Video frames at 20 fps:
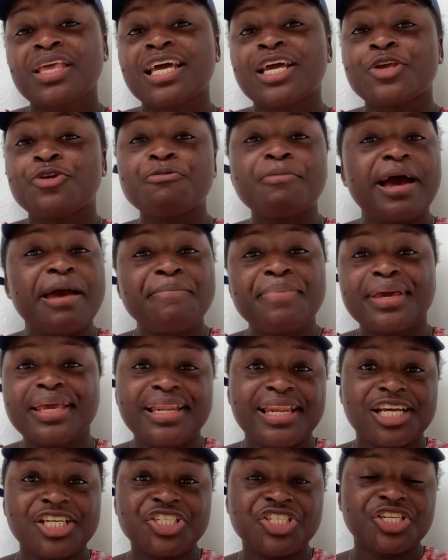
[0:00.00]
You might be
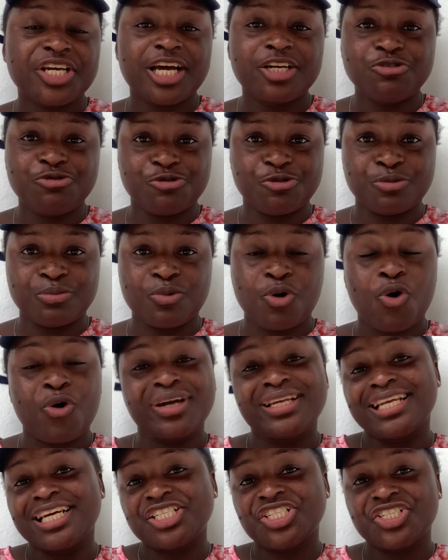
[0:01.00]
in a shared room or
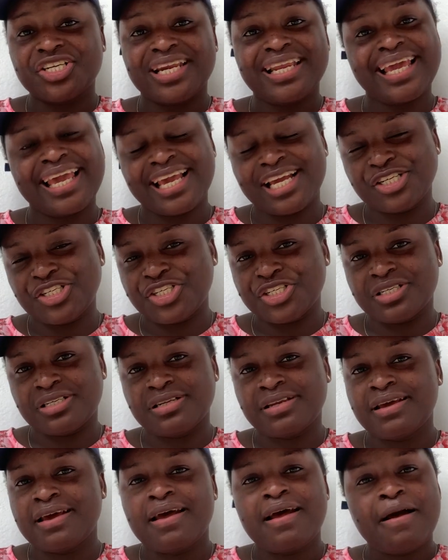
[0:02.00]
in a shared kitchen,
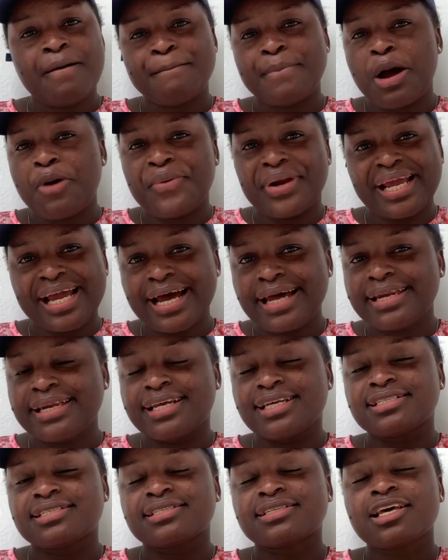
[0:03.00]
but
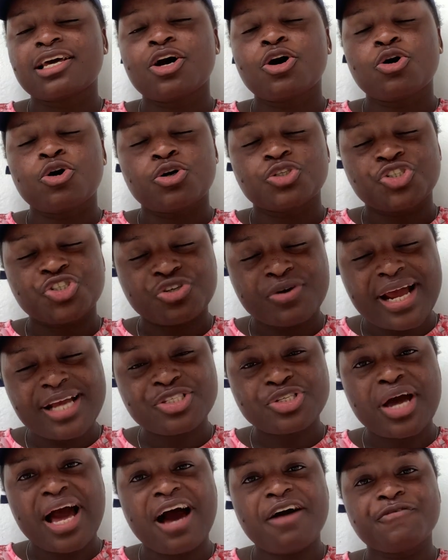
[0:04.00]
regardless, try
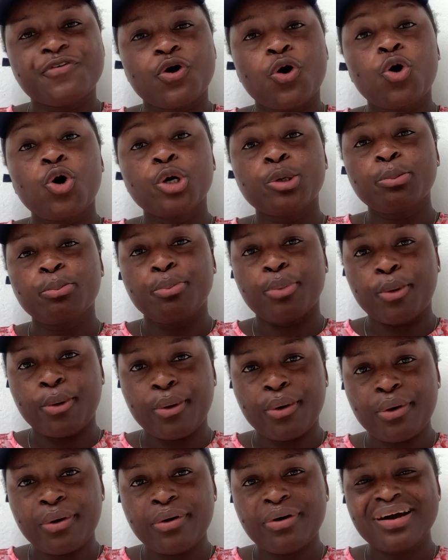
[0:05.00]
to have your own
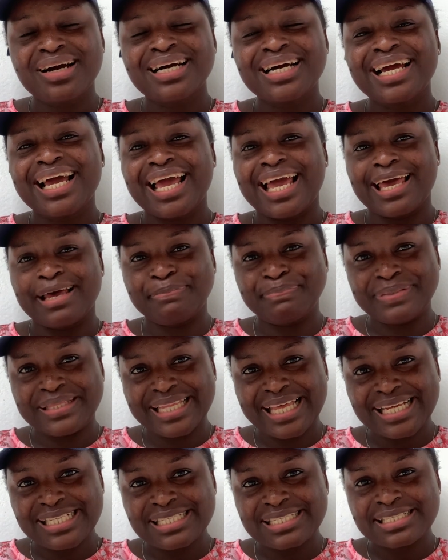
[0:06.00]
bowl, a
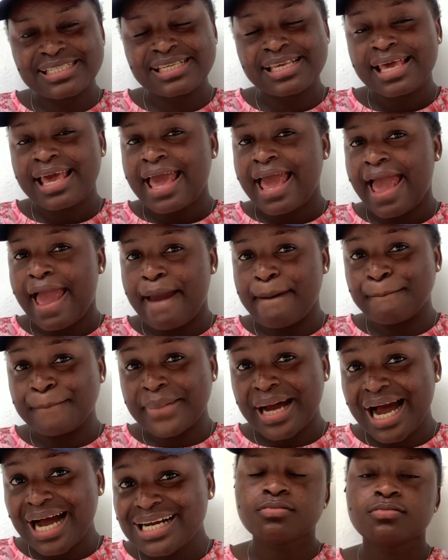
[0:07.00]
plate, a
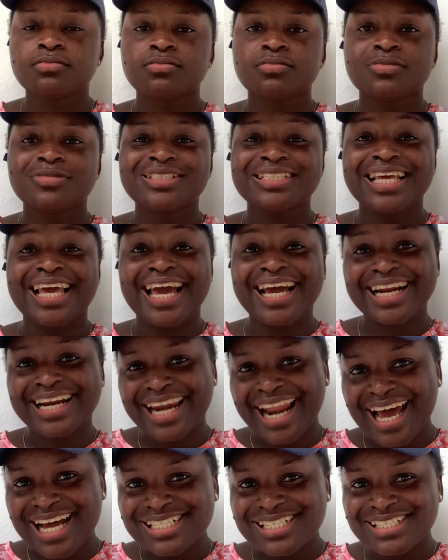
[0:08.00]
mug, a
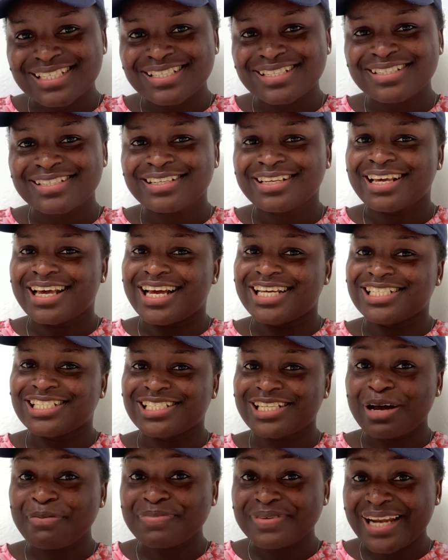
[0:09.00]
glass, a
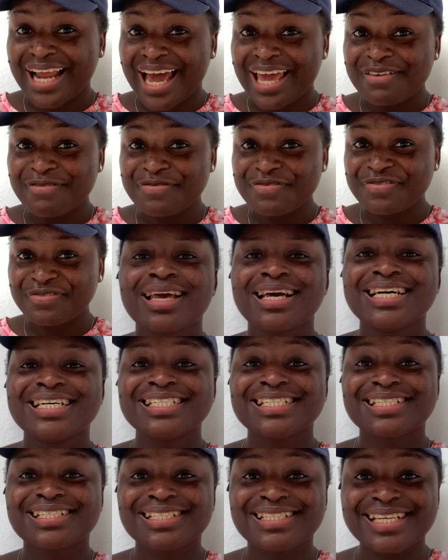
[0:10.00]
sharp knife,
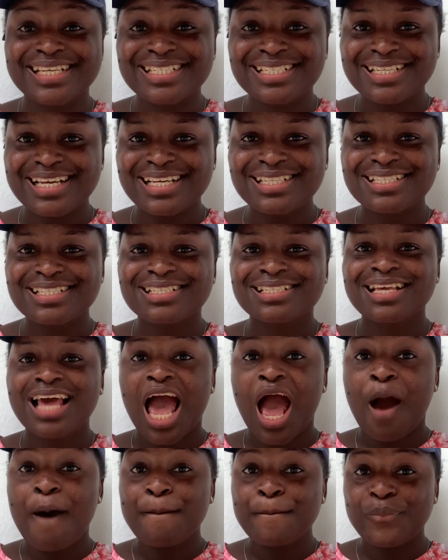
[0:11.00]
scissors,
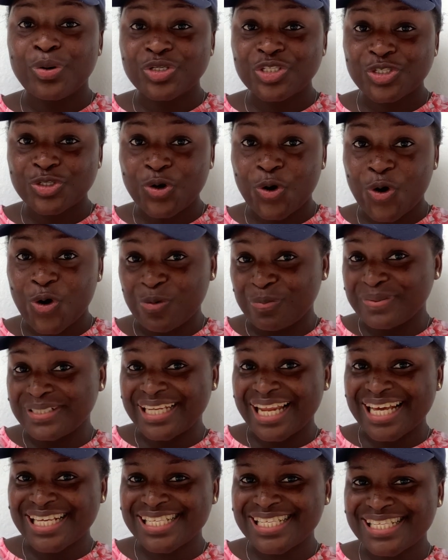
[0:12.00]
bottle
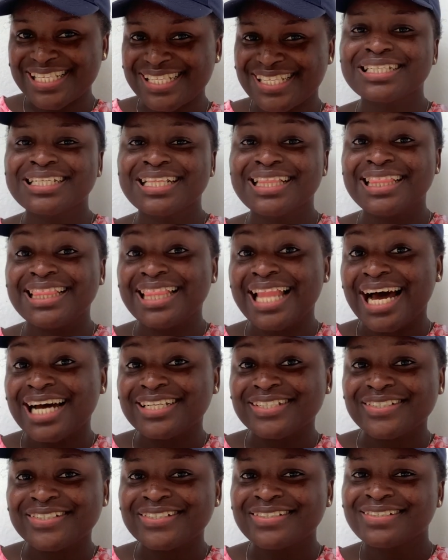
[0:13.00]
openers,
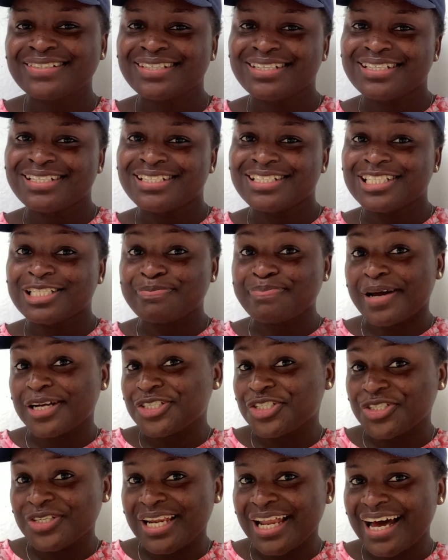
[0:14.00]
ladle,
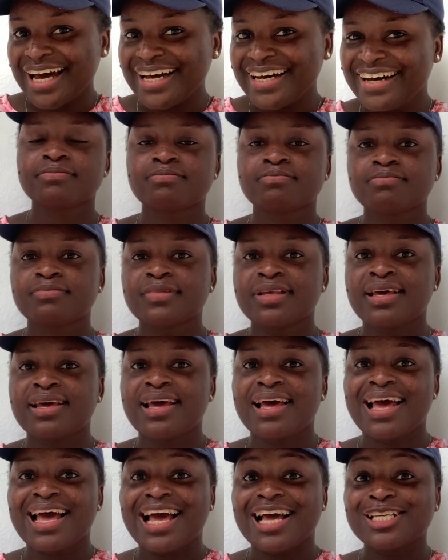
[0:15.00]
spatula,
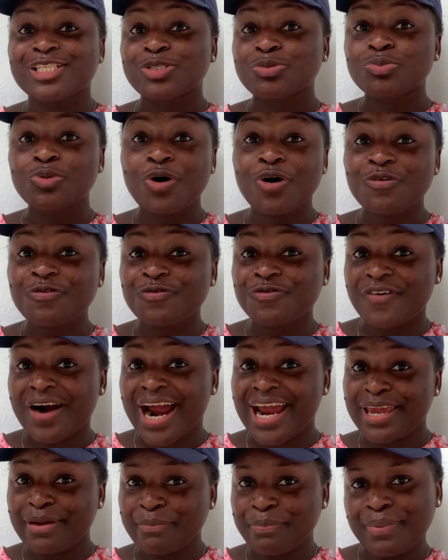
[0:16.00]
a small
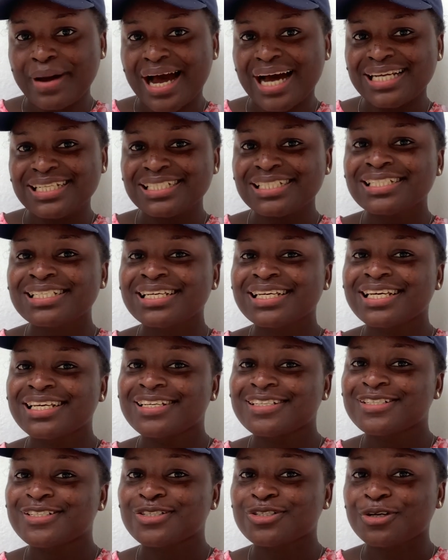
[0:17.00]
frying pan,
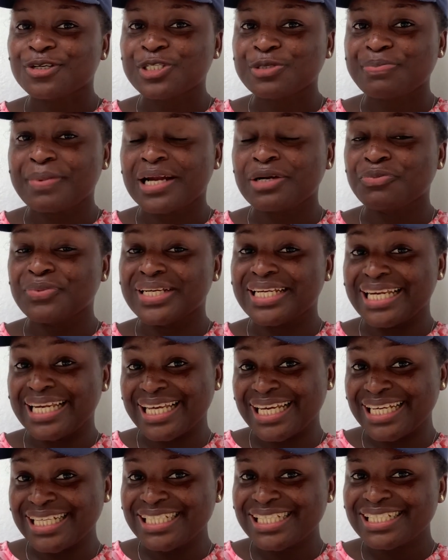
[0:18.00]
saucepan with
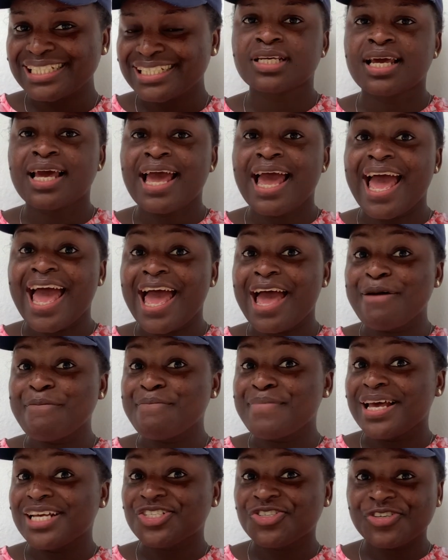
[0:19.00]
lid, a
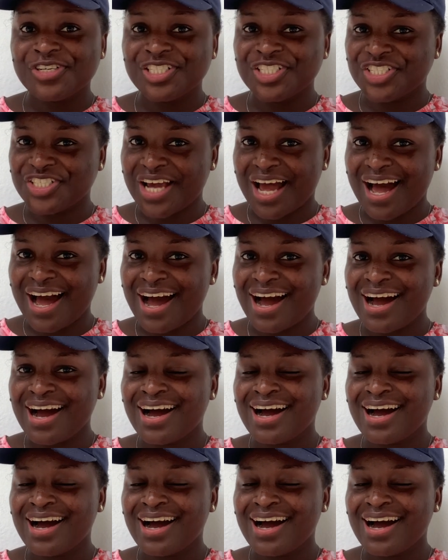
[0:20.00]
measuring jar,